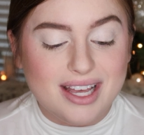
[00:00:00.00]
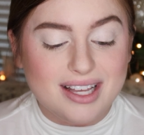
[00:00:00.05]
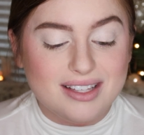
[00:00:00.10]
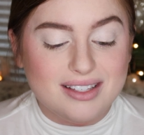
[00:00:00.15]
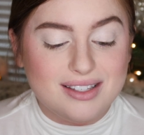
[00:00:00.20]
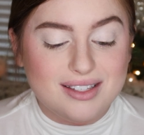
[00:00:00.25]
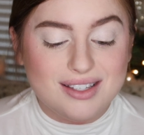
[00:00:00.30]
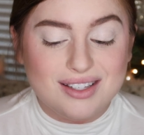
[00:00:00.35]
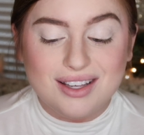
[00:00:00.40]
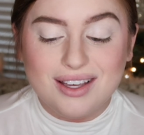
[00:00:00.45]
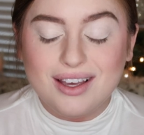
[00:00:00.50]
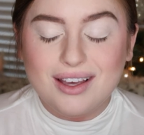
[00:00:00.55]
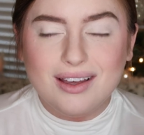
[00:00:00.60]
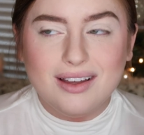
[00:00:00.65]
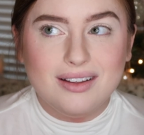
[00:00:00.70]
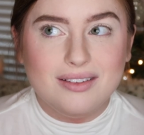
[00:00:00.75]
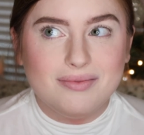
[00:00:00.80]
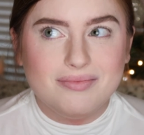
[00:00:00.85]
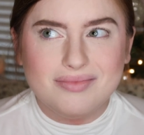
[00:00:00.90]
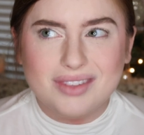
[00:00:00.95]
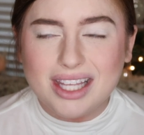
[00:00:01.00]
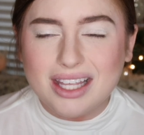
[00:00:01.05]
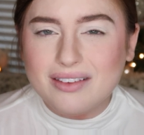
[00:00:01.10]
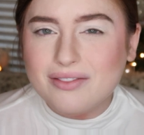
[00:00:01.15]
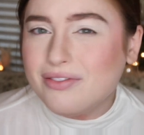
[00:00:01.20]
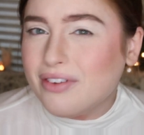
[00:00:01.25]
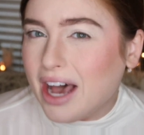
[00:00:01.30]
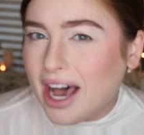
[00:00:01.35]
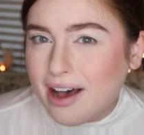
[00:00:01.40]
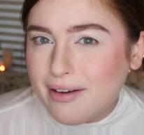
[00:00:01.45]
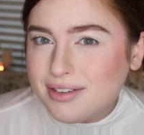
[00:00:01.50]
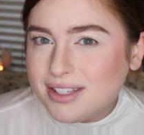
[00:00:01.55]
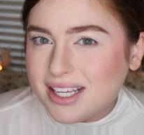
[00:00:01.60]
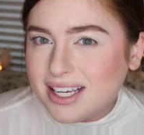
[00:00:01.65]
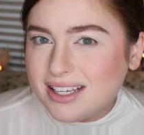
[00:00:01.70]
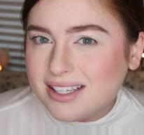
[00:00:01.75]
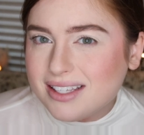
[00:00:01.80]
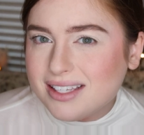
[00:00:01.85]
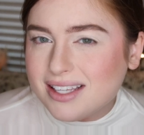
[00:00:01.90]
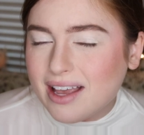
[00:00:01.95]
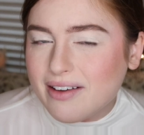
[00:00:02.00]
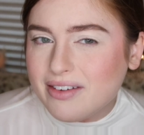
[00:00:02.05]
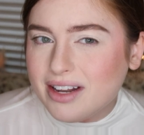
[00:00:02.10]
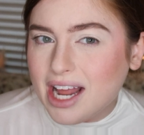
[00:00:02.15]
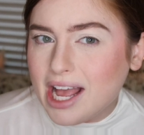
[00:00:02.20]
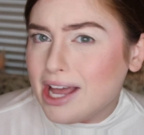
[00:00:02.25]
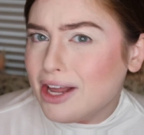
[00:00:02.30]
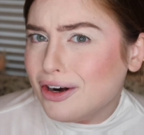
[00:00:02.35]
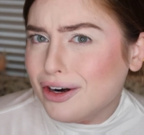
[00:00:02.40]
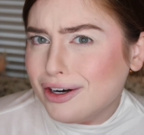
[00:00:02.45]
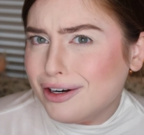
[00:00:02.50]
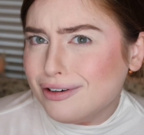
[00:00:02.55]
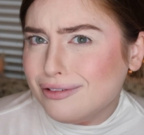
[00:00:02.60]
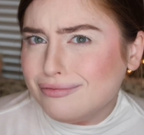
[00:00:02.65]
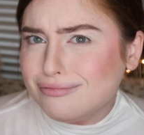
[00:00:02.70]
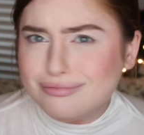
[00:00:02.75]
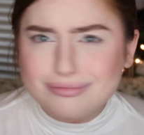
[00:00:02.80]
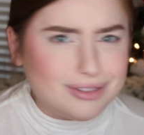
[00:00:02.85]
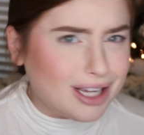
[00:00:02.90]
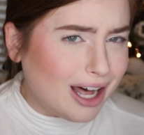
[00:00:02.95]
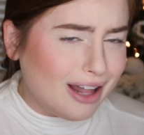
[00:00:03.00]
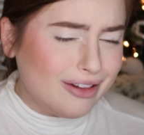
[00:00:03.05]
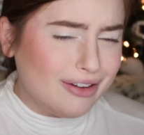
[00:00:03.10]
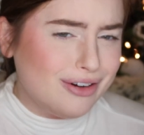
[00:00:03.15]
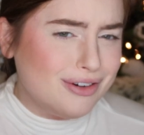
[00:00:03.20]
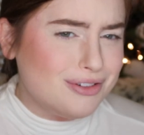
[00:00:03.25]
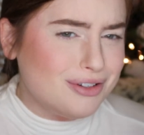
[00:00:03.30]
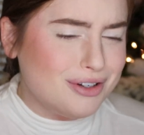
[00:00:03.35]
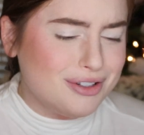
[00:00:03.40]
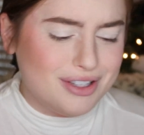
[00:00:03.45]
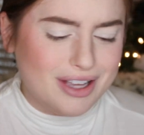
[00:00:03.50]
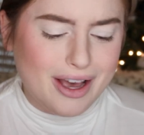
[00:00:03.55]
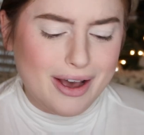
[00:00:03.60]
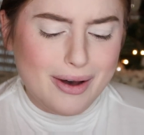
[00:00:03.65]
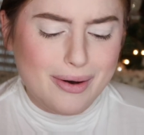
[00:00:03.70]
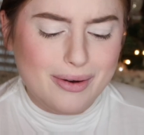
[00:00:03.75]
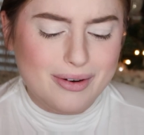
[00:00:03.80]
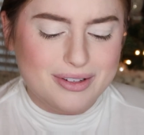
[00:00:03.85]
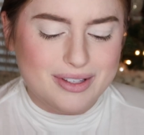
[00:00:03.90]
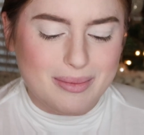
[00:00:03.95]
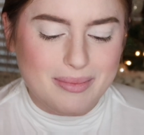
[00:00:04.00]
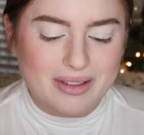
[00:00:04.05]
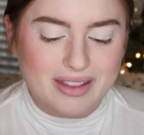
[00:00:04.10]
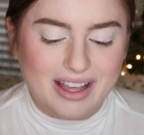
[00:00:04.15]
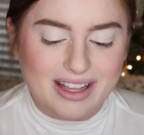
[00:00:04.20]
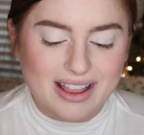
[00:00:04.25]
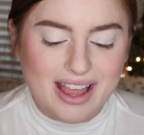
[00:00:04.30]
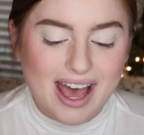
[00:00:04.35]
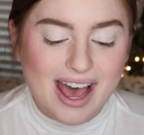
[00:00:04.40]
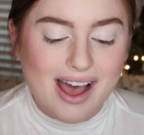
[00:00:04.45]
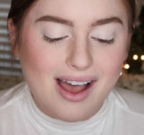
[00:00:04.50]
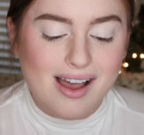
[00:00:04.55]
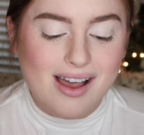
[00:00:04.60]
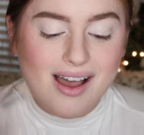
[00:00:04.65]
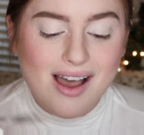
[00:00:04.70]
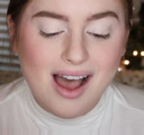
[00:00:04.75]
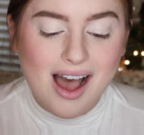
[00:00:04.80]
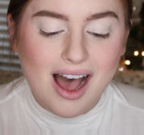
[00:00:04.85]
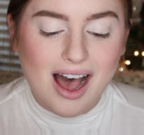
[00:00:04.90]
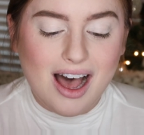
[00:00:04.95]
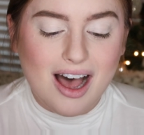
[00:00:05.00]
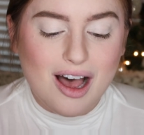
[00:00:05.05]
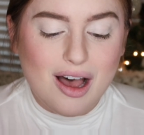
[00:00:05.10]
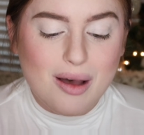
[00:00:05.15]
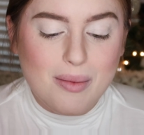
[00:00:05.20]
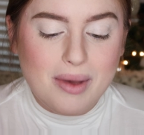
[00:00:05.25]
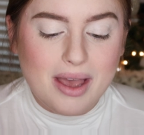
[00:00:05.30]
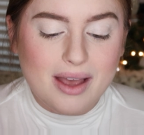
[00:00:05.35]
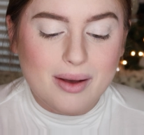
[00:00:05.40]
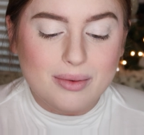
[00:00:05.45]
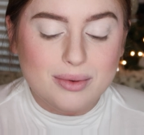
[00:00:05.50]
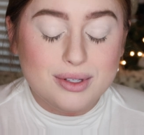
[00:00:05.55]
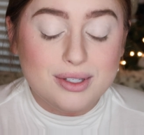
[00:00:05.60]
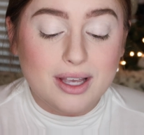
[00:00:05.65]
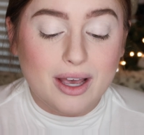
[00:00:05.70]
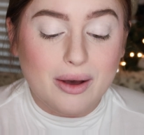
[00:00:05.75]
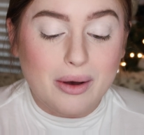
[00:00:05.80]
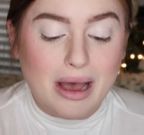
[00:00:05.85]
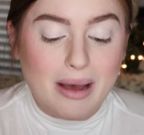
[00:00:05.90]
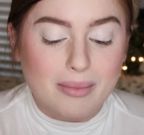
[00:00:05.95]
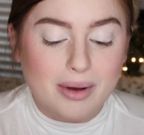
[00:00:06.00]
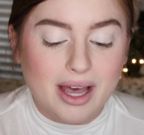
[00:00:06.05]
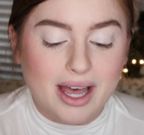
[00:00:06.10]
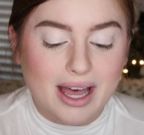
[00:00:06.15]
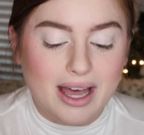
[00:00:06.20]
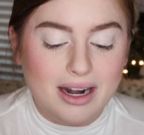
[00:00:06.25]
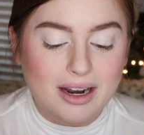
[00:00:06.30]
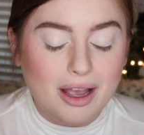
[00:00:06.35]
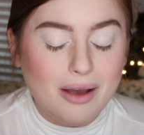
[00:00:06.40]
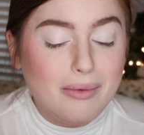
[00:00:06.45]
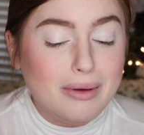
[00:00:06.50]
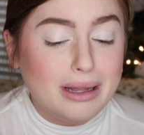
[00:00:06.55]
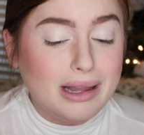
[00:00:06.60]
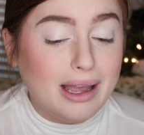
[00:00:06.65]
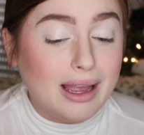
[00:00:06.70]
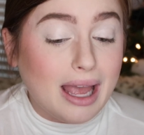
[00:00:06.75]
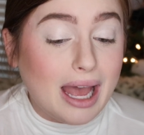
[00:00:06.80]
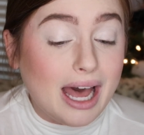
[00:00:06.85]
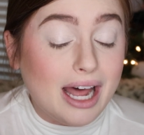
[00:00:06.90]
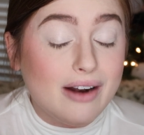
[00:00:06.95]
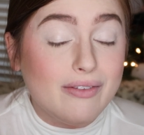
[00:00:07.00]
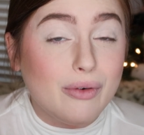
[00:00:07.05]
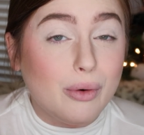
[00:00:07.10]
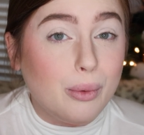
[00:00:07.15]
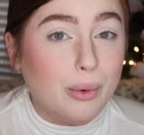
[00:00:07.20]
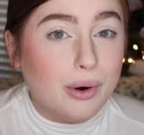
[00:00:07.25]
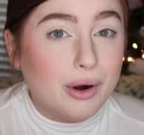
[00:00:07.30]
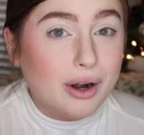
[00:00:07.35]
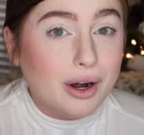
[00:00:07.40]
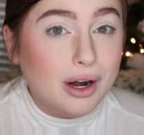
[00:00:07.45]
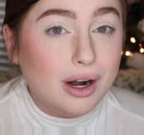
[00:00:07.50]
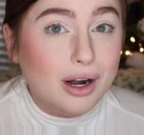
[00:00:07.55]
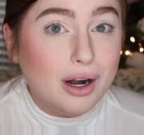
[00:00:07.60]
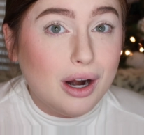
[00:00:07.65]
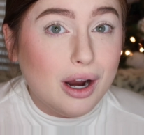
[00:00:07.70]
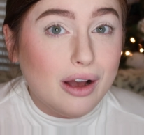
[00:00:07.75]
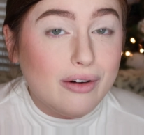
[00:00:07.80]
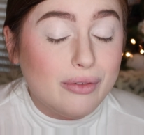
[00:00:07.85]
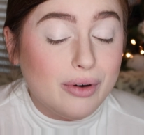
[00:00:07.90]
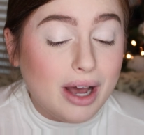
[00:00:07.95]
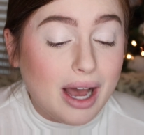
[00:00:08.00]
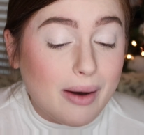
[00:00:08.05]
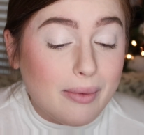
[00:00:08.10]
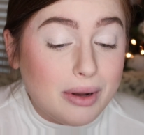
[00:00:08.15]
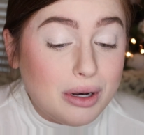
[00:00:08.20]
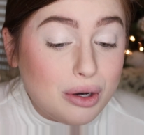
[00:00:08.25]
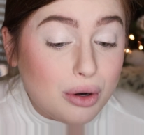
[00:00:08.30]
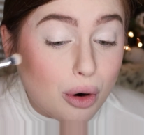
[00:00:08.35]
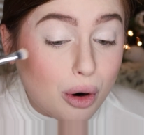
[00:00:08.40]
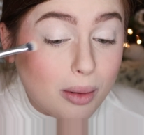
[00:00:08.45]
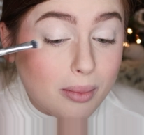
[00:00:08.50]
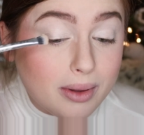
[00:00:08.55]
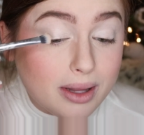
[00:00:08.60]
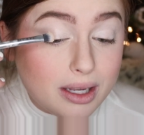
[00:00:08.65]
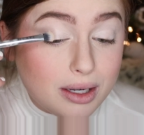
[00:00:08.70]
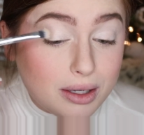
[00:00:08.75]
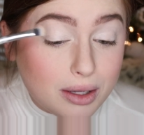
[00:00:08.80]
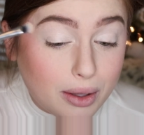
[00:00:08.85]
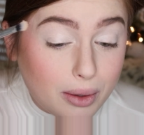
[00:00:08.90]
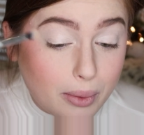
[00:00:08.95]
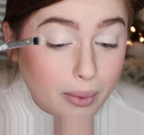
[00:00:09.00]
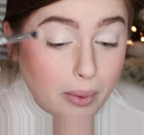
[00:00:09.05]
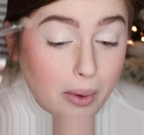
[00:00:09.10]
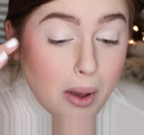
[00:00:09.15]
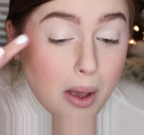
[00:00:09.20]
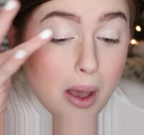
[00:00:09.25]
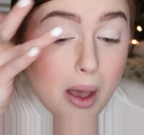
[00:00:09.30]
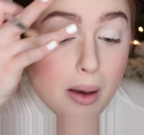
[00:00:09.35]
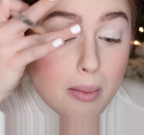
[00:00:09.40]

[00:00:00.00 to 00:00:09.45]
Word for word: It's five, six, seven, eight, or dollars or so or something like that um, and so i'm kind of going like out of order of what i would normally do